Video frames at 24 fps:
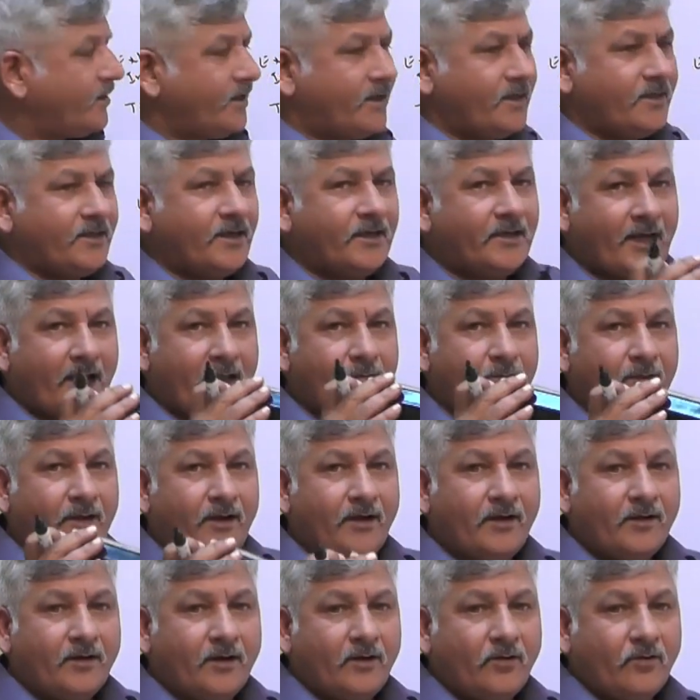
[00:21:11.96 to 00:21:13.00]
is a timing
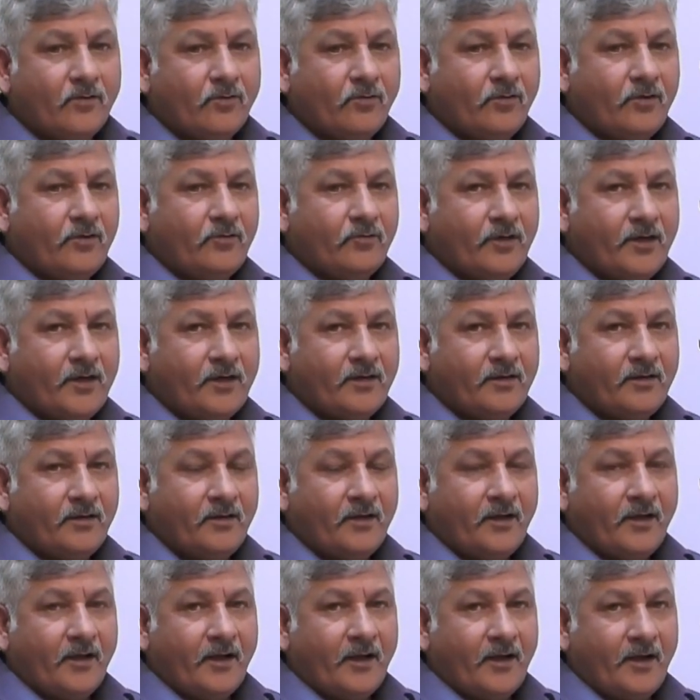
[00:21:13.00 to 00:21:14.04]
and control
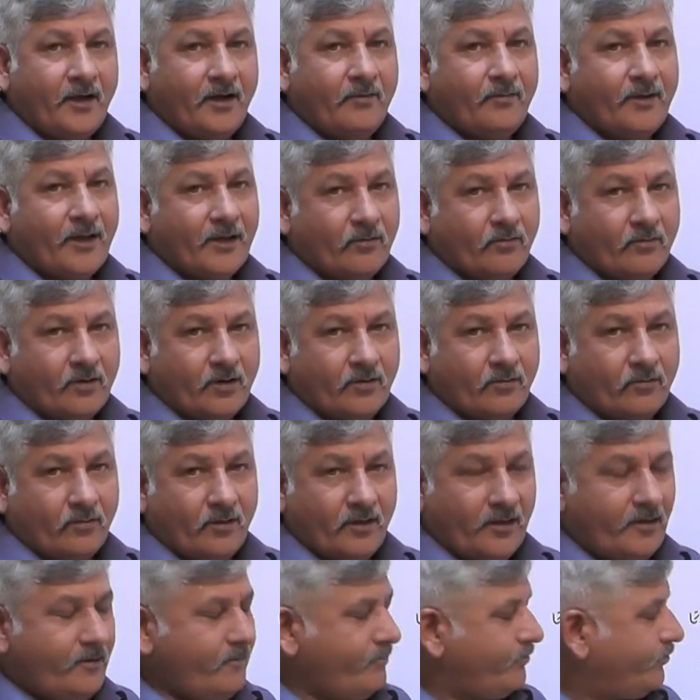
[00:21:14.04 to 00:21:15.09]
unit in a
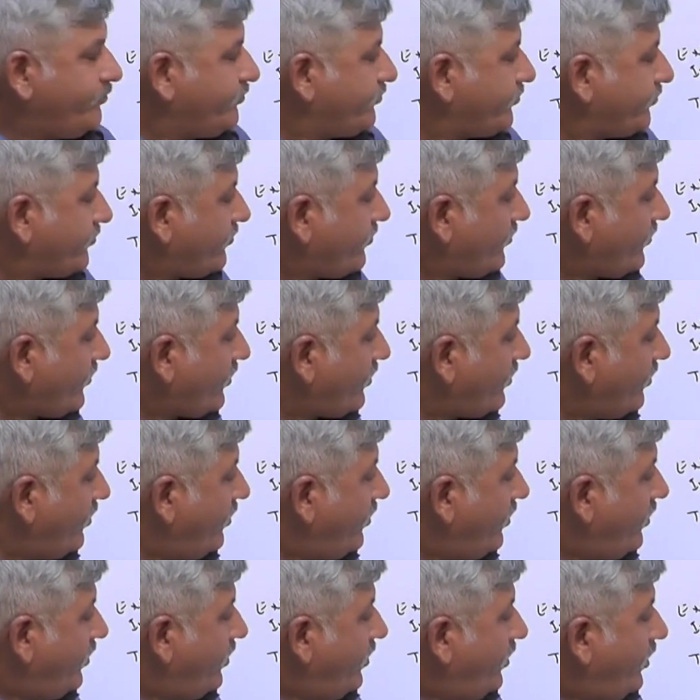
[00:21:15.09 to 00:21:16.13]
microcontroller,
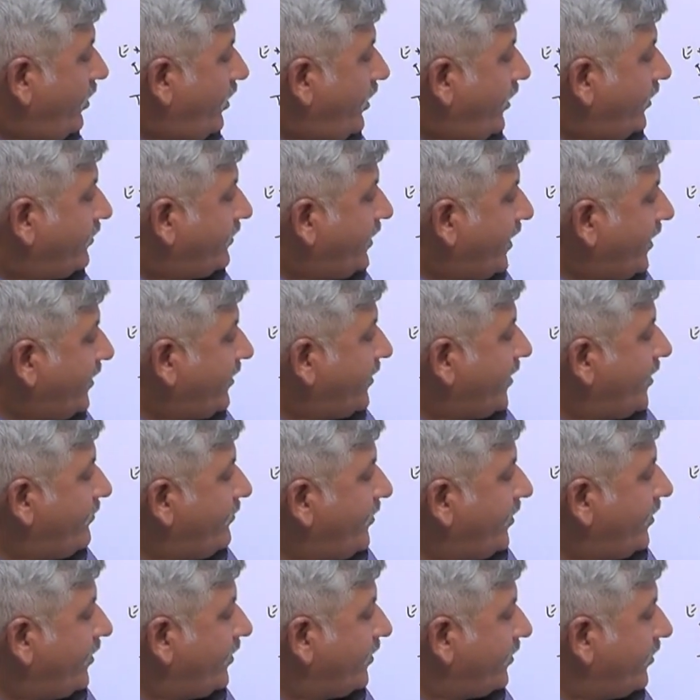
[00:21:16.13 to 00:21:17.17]
and that
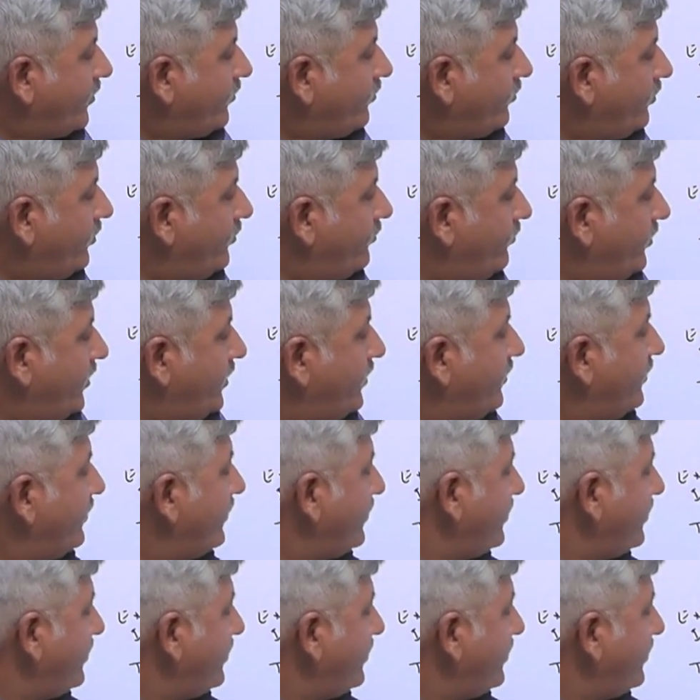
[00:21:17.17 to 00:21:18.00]
timing and control unit